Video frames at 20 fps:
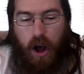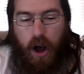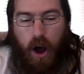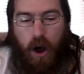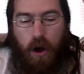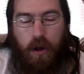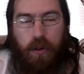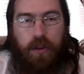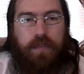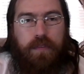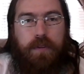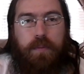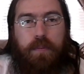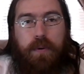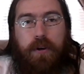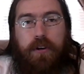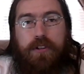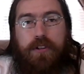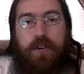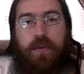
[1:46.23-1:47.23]
all of the
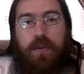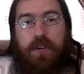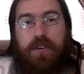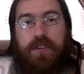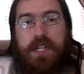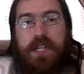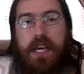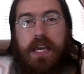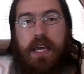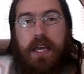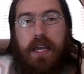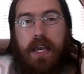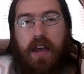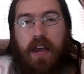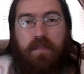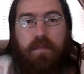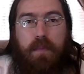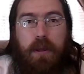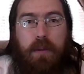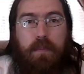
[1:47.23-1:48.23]
books you are seeing
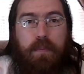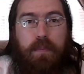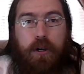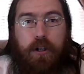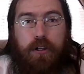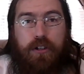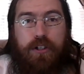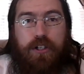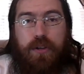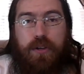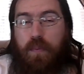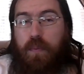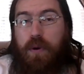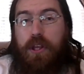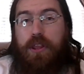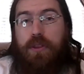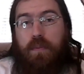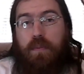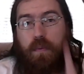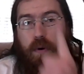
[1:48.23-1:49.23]
have been purchased,
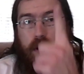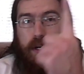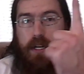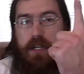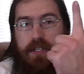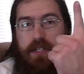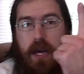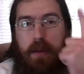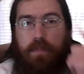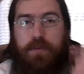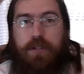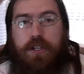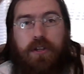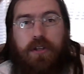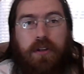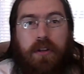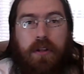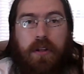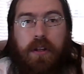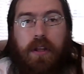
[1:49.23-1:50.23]
with one
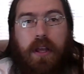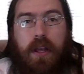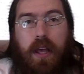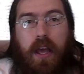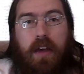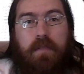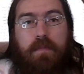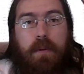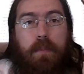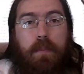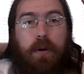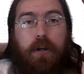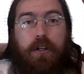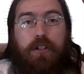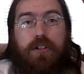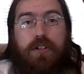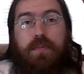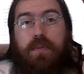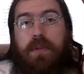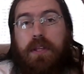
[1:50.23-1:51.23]
exception. Had been
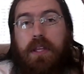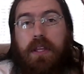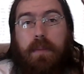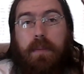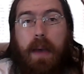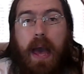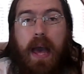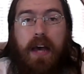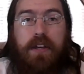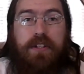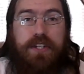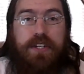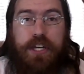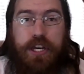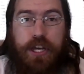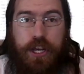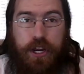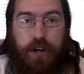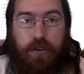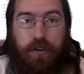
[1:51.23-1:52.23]
purchased within the past
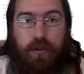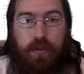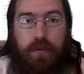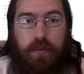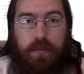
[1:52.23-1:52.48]
year.